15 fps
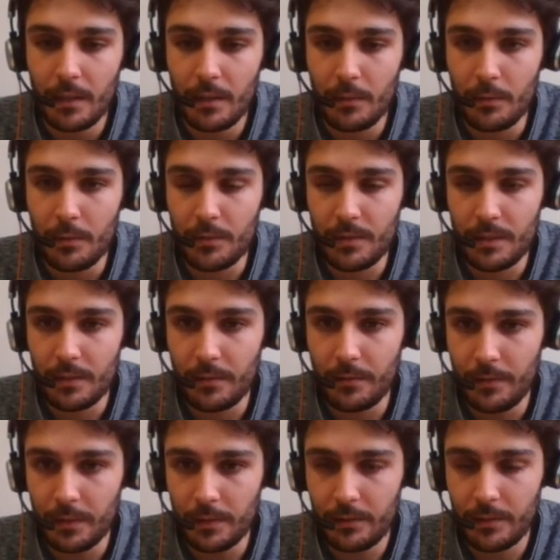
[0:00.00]
Using the
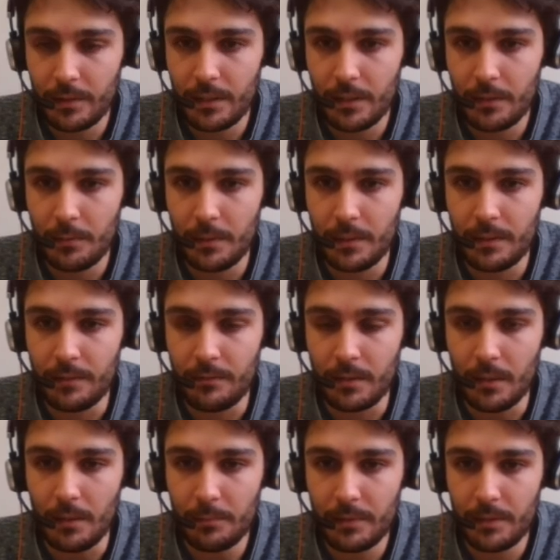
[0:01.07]
filtering that we
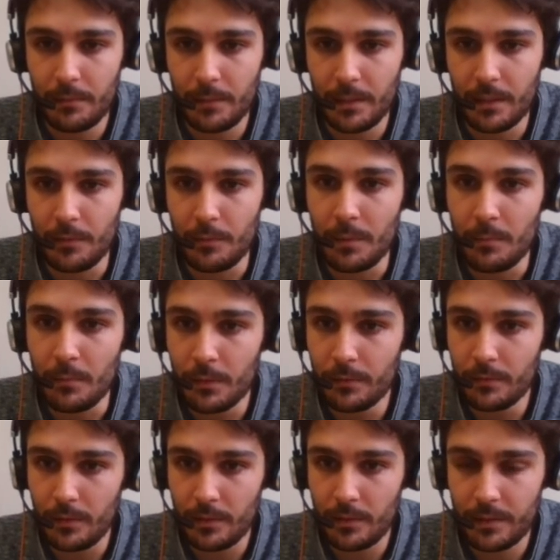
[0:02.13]
developed, we can
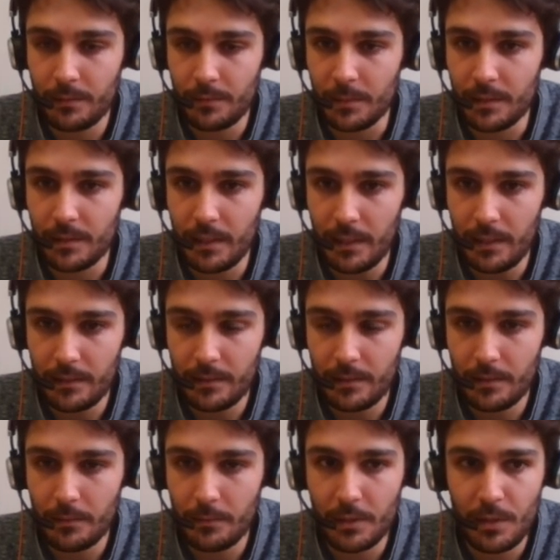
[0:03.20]
remove all these mistakes,
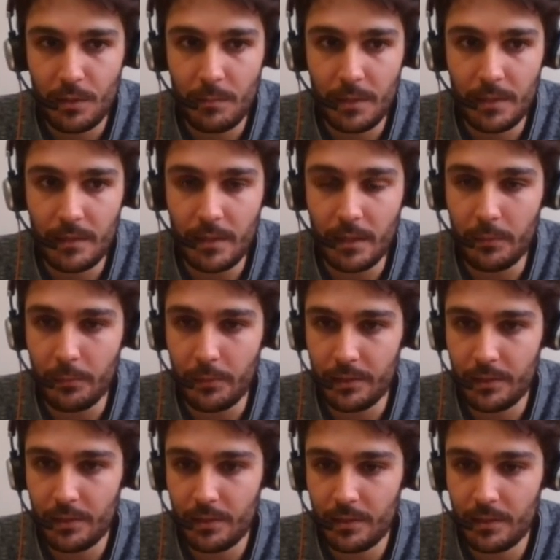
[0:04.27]
which means that the
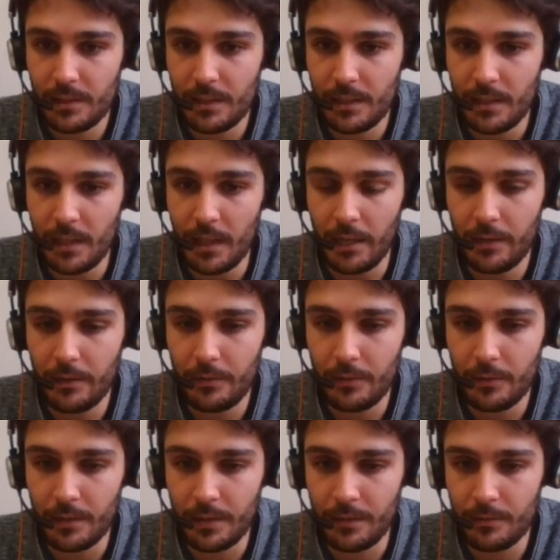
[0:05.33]
precision is getting higher
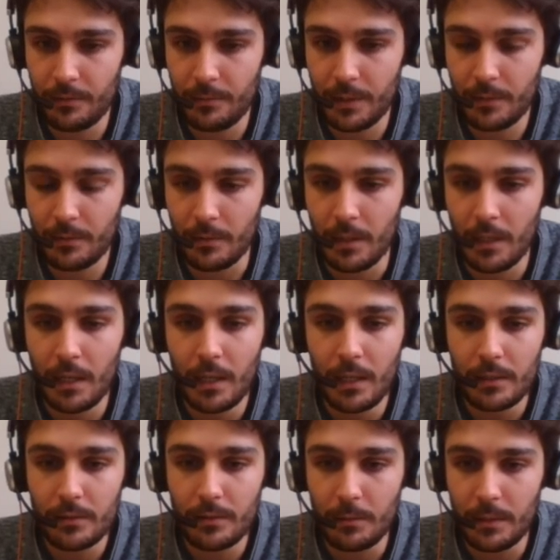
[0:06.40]
for a given recall.
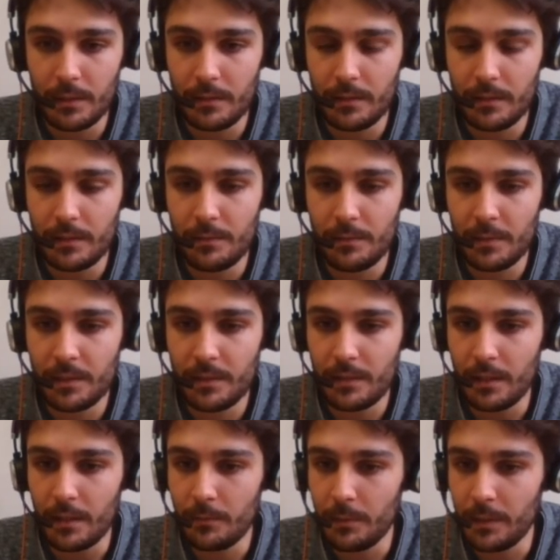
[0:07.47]
So what this means
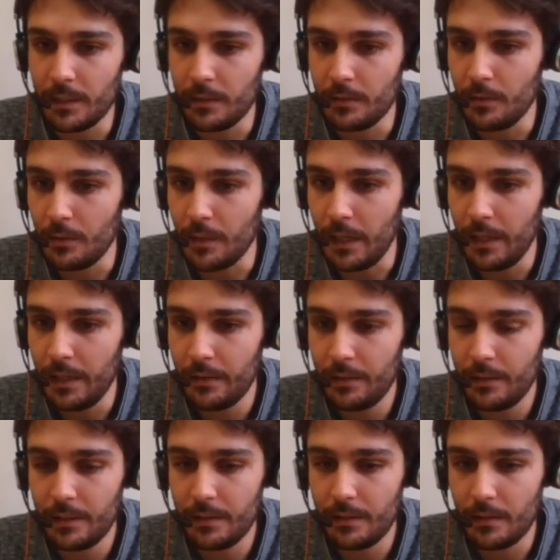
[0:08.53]
that we can go higher
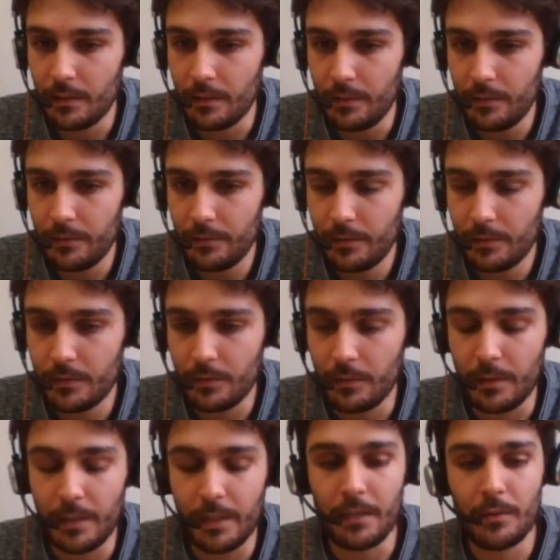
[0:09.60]
in the curve,
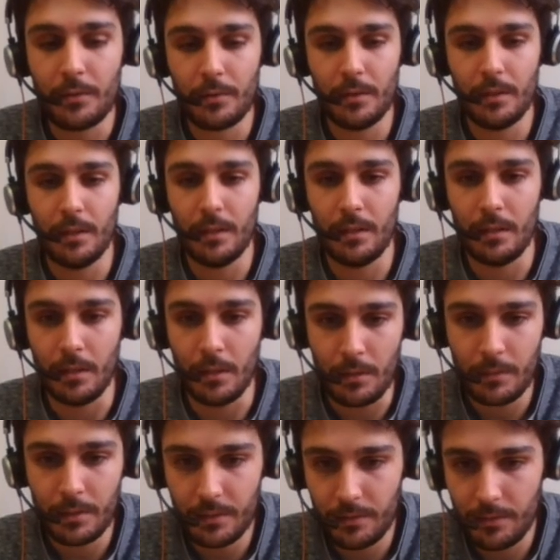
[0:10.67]
so
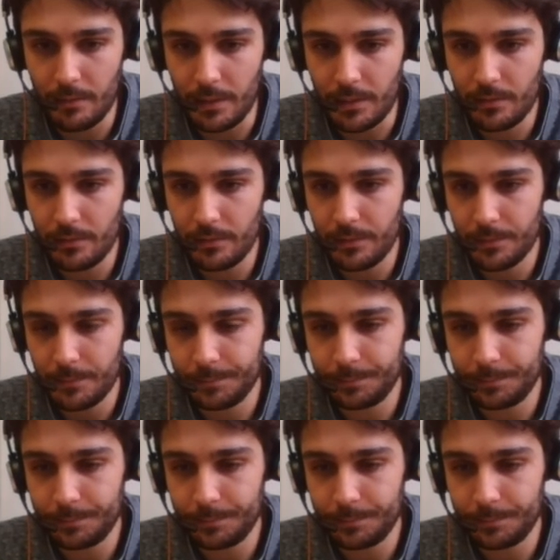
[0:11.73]
lower the threshold,